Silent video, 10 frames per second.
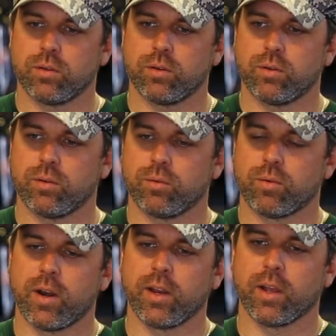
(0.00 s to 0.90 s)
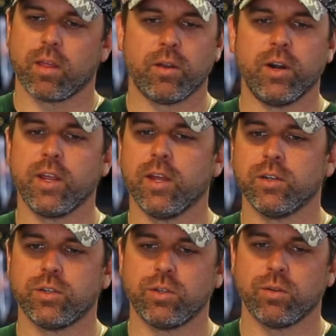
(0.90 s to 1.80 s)
running a 30
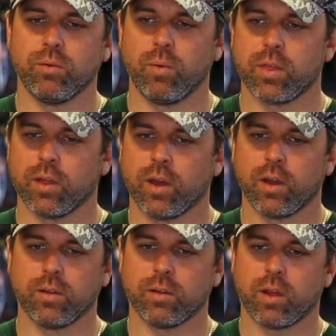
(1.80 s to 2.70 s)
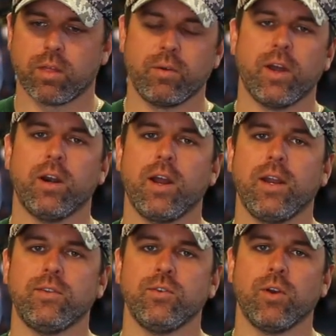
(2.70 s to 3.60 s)
inch with a
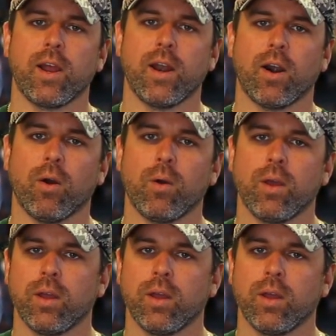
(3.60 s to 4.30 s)
382 grain arrow